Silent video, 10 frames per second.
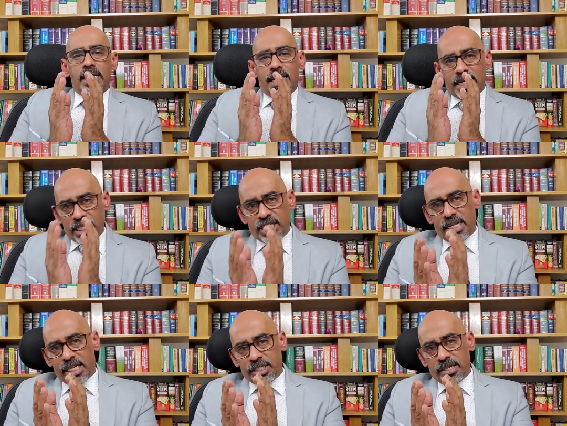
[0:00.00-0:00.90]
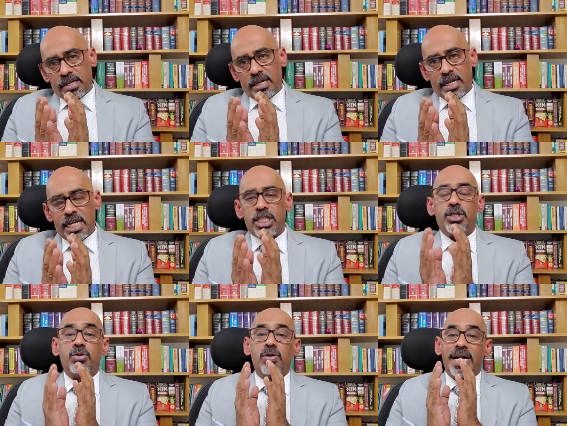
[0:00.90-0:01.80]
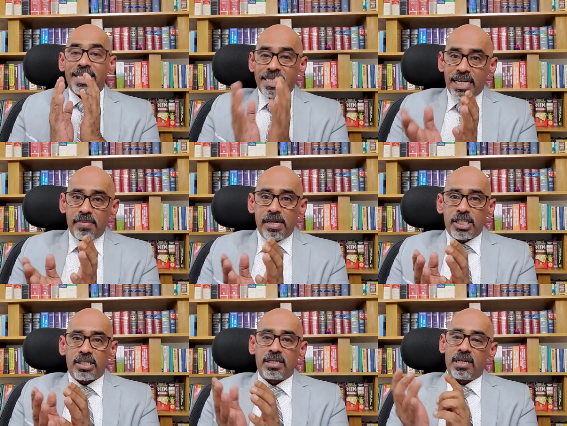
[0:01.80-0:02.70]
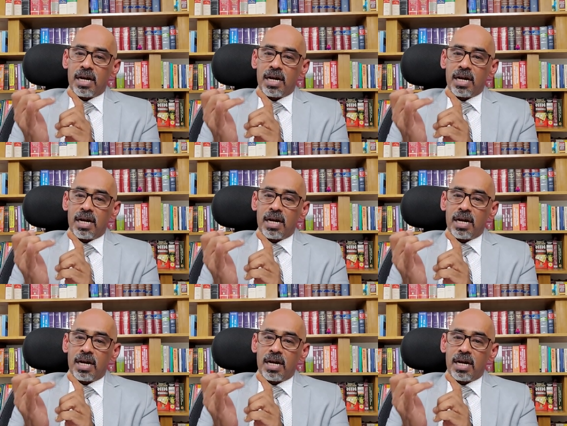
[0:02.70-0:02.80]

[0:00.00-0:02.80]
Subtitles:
legislation is to establish